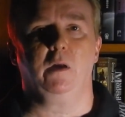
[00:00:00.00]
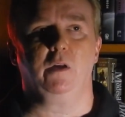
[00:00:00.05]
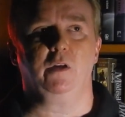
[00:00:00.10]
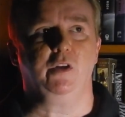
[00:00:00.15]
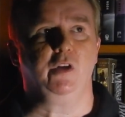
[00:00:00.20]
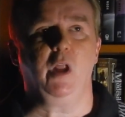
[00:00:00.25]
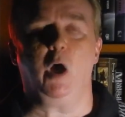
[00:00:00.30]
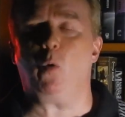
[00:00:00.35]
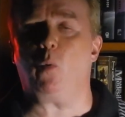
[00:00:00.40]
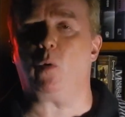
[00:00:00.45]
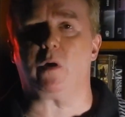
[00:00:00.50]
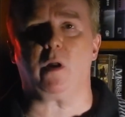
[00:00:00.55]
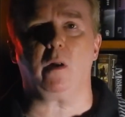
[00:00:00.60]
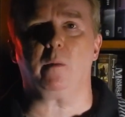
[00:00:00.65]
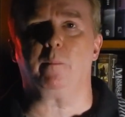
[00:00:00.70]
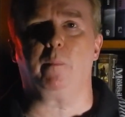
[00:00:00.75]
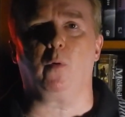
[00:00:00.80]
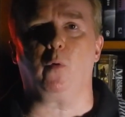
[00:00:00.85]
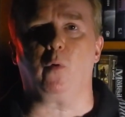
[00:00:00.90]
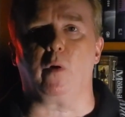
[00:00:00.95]
no one
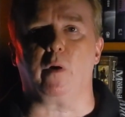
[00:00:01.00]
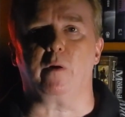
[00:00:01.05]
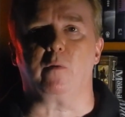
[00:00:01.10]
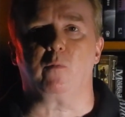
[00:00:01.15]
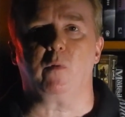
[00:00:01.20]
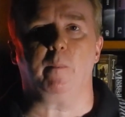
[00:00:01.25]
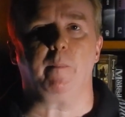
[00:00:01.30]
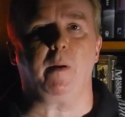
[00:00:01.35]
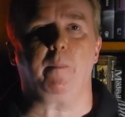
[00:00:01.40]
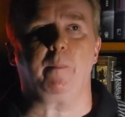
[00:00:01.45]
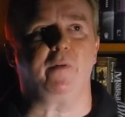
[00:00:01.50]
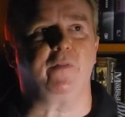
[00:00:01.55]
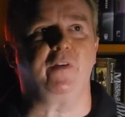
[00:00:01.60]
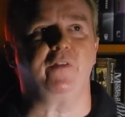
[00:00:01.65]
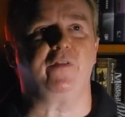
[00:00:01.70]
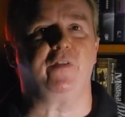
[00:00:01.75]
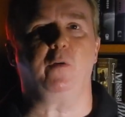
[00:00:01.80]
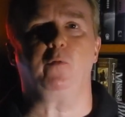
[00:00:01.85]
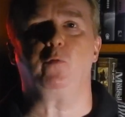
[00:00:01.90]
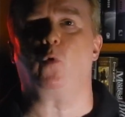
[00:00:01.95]
on board remembers
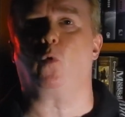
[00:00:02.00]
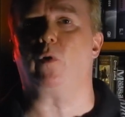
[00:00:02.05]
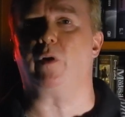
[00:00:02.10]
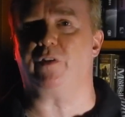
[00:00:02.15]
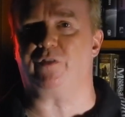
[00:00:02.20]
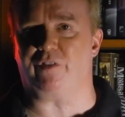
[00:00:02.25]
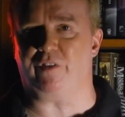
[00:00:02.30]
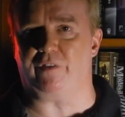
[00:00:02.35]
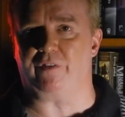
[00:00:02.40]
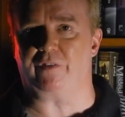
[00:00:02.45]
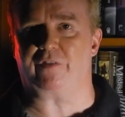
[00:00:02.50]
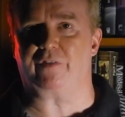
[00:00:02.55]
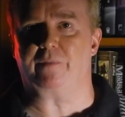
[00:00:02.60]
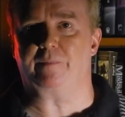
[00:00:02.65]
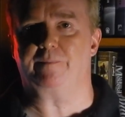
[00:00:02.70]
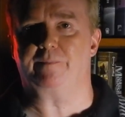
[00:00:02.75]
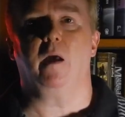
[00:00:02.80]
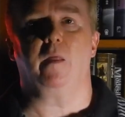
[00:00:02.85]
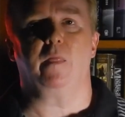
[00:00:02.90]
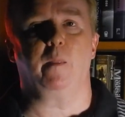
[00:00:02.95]
its own origins.
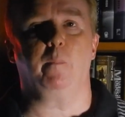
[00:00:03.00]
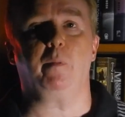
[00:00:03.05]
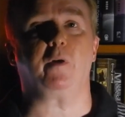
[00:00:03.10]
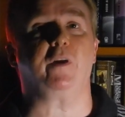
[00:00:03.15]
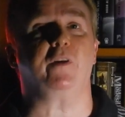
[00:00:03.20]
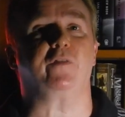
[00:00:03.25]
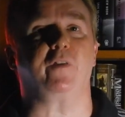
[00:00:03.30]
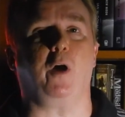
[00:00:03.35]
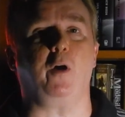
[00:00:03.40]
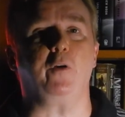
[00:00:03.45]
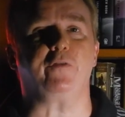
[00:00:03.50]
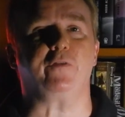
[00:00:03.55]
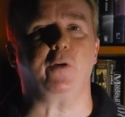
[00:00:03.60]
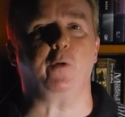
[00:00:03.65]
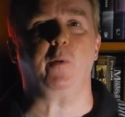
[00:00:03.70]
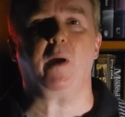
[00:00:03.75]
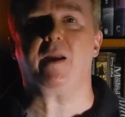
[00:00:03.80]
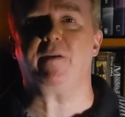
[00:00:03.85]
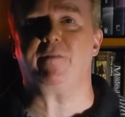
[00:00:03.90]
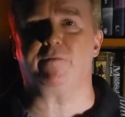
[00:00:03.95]
The book is
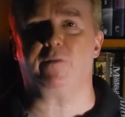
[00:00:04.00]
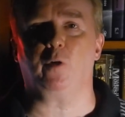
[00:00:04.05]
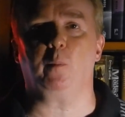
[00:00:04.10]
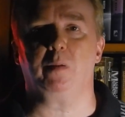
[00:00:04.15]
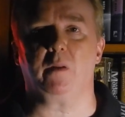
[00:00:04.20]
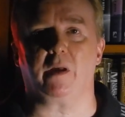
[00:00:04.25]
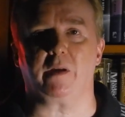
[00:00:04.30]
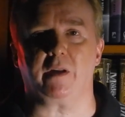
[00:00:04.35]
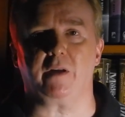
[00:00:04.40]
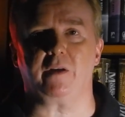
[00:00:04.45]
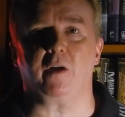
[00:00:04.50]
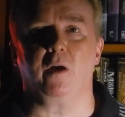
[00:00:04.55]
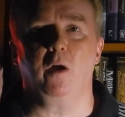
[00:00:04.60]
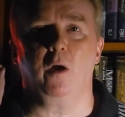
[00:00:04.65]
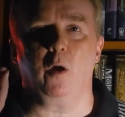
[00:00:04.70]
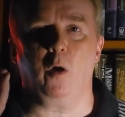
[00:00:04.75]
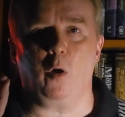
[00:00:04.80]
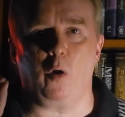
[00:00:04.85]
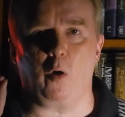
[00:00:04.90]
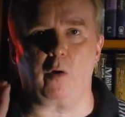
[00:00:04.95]
also a full-blooded
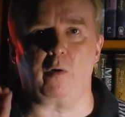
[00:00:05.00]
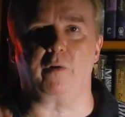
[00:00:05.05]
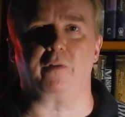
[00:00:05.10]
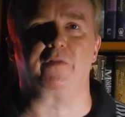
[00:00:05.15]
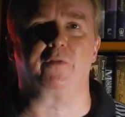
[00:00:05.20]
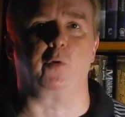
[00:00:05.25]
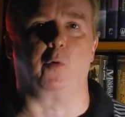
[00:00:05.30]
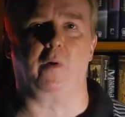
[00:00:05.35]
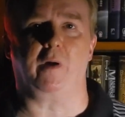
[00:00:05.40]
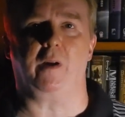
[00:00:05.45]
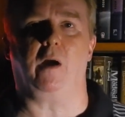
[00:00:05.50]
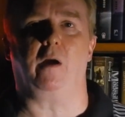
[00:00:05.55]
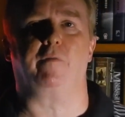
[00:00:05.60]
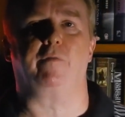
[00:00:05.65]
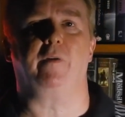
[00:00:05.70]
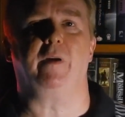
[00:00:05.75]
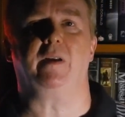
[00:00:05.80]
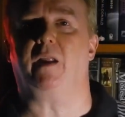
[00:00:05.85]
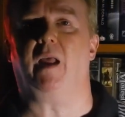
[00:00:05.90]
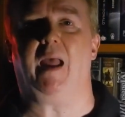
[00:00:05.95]
horror story,
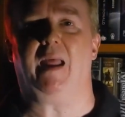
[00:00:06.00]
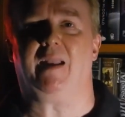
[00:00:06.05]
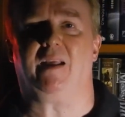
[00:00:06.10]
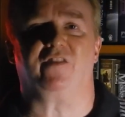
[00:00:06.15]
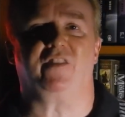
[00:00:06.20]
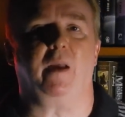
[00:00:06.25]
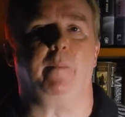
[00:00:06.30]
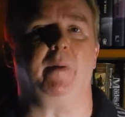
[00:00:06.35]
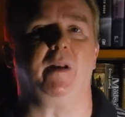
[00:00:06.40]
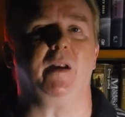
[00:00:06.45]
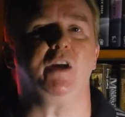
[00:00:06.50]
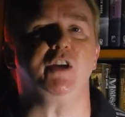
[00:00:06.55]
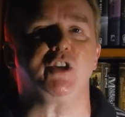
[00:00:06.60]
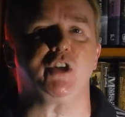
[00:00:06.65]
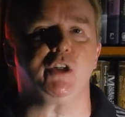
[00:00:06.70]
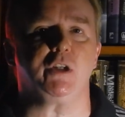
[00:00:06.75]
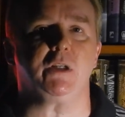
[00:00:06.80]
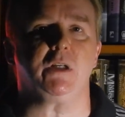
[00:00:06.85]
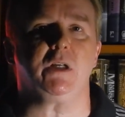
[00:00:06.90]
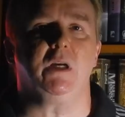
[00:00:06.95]
offering an
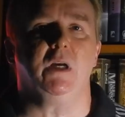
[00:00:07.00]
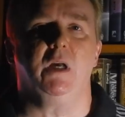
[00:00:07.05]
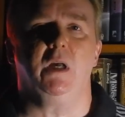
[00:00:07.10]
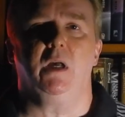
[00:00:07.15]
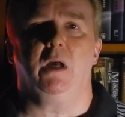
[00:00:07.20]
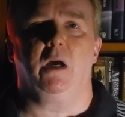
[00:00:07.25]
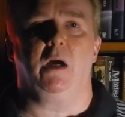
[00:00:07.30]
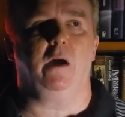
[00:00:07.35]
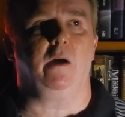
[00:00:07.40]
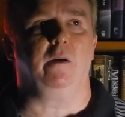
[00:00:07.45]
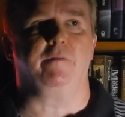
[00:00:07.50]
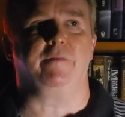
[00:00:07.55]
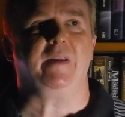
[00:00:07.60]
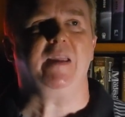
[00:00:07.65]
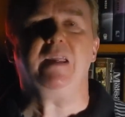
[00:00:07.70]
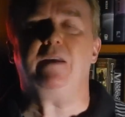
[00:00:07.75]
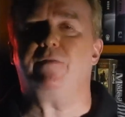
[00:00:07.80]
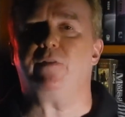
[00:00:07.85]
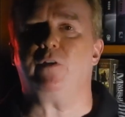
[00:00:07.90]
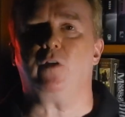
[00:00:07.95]
examination of
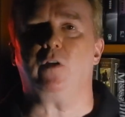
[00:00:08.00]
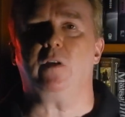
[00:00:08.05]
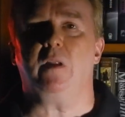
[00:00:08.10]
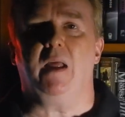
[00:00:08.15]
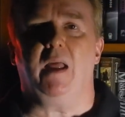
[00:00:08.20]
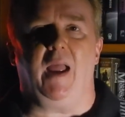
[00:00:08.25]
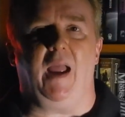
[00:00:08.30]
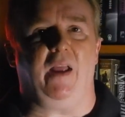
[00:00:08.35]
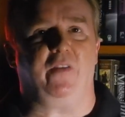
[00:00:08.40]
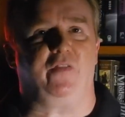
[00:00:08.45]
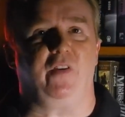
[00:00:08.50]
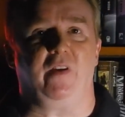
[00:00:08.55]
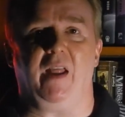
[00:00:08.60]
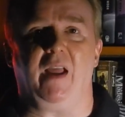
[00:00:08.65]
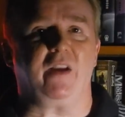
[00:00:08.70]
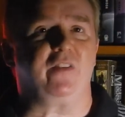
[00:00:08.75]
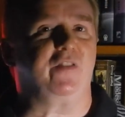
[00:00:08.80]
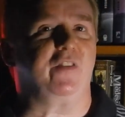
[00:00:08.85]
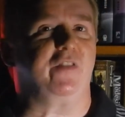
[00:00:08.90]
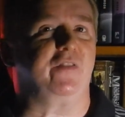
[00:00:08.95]
evil as an
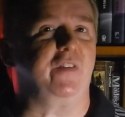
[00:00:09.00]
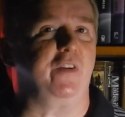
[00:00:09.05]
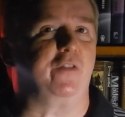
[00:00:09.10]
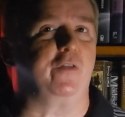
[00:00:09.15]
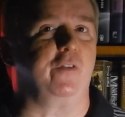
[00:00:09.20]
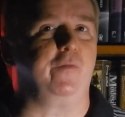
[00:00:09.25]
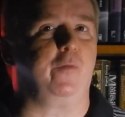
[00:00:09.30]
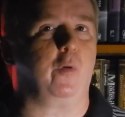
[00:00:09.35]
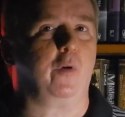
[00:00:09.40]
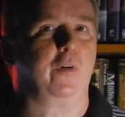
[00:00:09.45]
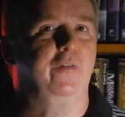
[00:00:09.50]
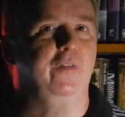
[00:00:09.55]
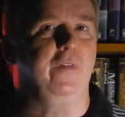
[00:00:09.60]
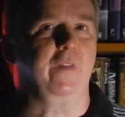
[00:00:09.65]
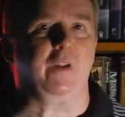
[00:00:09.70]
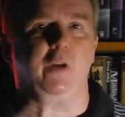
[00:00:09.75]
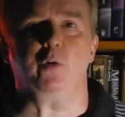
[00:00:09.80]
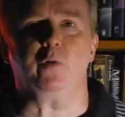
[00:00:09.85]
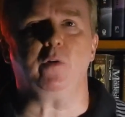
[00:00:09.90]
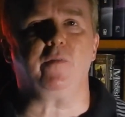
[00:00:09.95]
existential force in
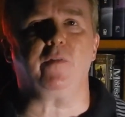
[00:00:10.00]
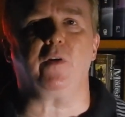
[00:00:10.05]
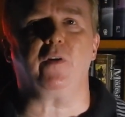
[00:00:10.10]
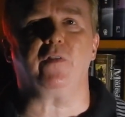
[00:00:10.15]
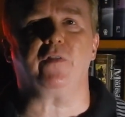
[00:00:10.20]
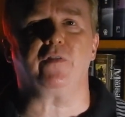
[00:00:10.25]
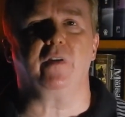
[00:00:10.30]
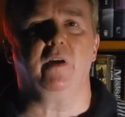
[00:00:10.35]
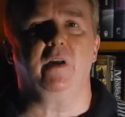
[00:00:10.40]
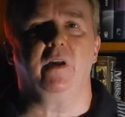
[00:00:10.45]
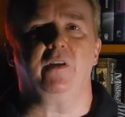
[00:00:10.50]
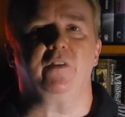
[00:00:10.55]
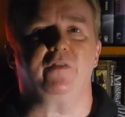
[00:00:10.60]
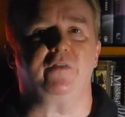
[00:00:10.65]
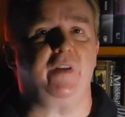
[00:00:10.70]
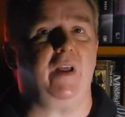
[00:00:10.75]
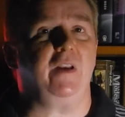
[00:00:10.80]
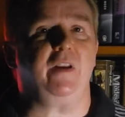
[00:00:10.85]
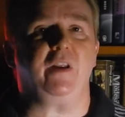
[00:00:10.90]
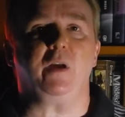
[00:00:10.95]
the universe,
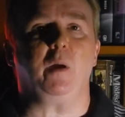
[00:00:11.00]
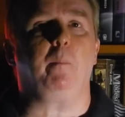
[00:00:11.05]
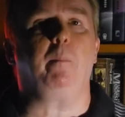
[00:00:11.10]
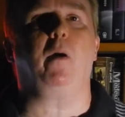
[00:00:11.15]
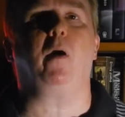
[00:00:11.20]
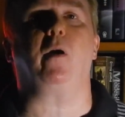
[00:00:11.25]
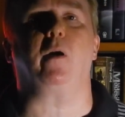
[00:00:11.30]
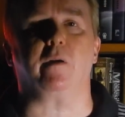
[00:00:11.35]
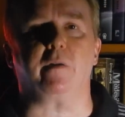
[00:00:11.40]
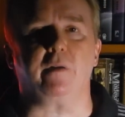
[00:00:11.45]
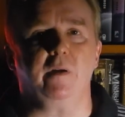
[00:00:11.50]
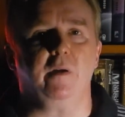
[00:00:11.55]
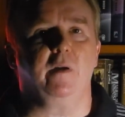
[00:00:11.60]
standing apart